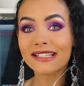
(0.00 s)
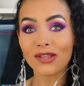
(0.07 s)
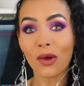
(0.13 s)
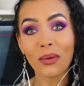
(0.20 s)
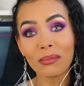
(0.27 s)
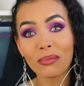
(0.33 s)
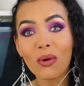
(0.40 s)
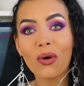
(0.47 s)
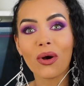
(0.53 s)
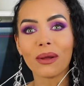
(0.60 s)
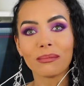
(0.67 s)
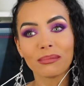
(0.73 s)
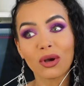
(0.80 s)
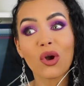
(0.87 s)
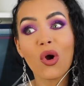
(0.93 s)
so
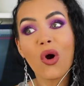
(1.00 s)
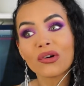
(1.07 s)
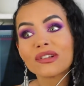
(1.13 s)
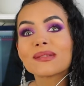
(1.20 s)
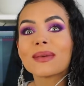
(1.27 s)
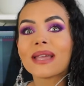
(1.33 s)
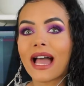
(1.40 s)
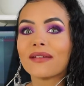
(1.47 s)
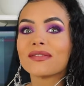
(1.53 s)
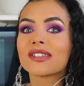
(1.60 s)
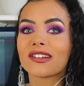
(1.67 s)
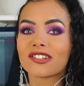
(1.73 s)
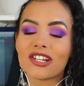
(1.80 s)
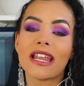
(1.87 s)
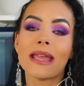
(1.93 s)
important because we have such an